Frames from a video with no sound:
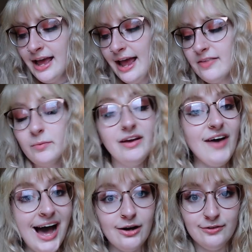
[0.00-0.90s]
And then we have
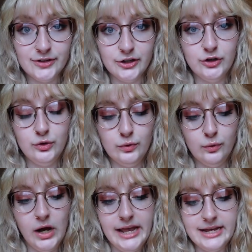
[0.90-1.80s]
Oliver,
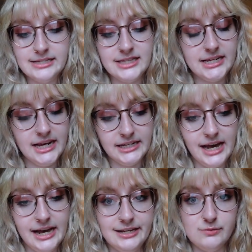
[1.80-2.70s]
who is the dead
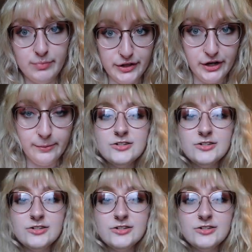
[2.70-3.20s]
guy's brother.